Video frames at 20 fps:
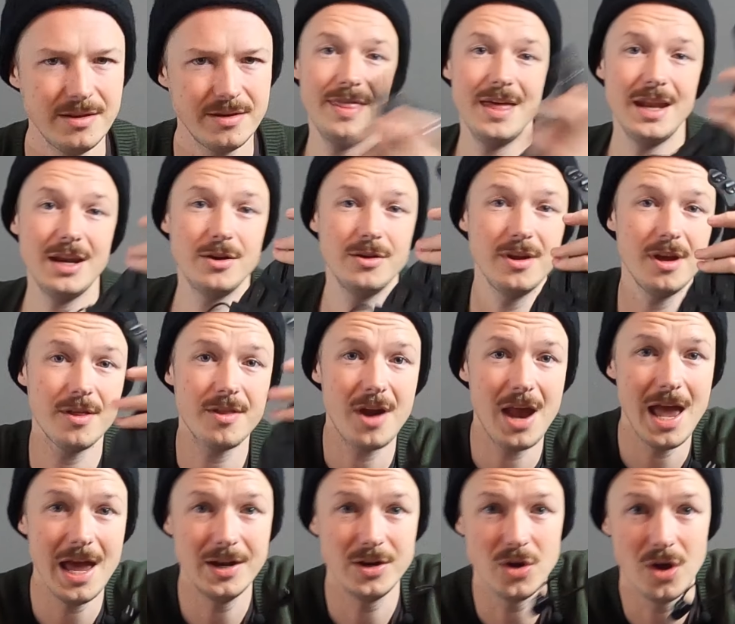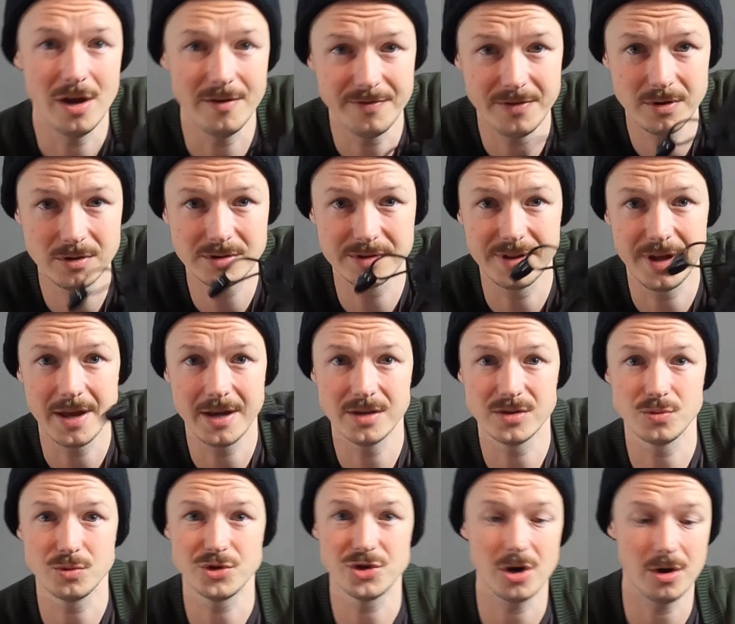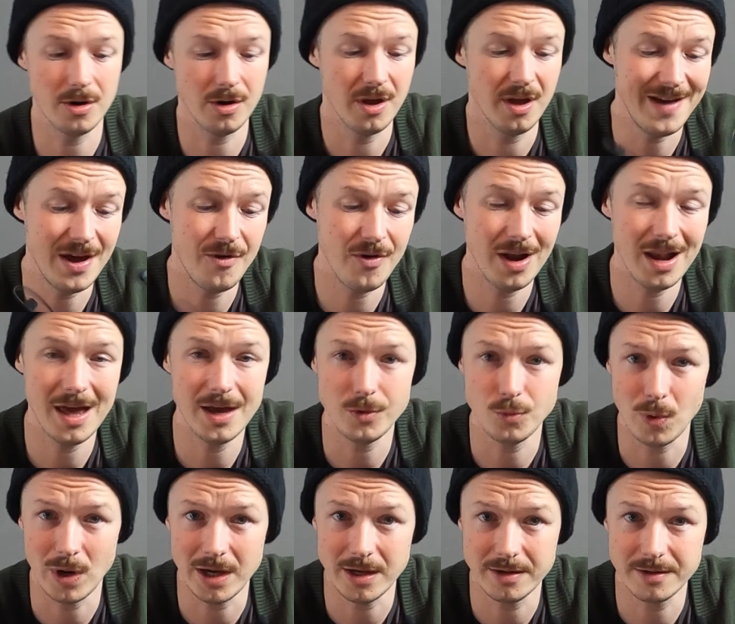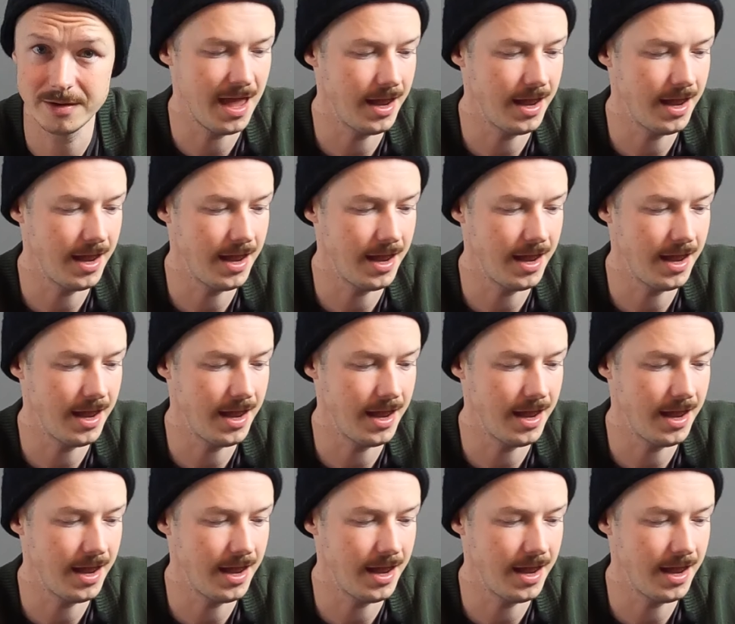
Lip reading: And then on the other hand, you have those things which are very lightweight.